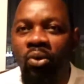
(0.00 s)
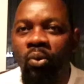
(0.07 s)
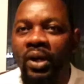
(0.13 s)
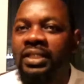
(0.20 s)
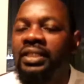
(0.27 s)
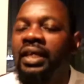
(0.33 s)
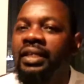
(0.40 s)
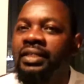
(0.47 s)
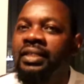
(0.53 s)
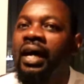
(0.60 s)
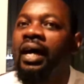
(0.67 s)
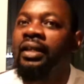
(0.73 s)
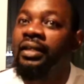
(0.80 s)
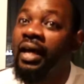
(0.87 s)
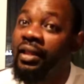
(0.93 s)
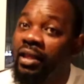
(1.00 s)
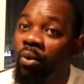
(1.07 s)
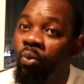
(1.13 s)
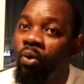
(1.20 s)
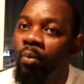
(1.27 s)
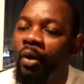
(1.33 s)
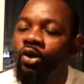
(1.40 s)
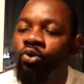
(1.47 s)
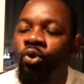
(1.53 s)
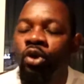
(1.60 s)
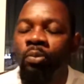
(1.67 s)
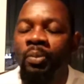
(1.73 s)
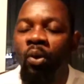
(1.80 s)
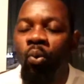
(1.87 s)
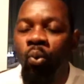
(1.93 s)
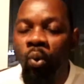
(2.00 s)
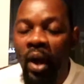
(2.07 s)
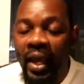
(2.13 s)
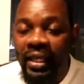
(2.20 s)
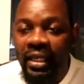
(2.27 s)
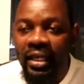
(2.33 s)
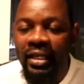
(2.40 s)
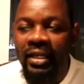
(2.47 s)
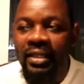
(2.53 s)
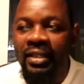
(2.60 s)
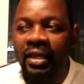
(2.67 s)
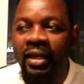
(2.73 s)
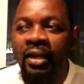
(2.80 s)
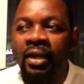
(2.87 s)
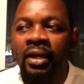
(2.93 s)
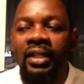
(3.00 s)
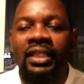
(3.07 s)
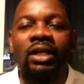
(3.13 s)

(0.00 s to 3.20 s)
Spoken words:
Once there is another woman who will be working in there,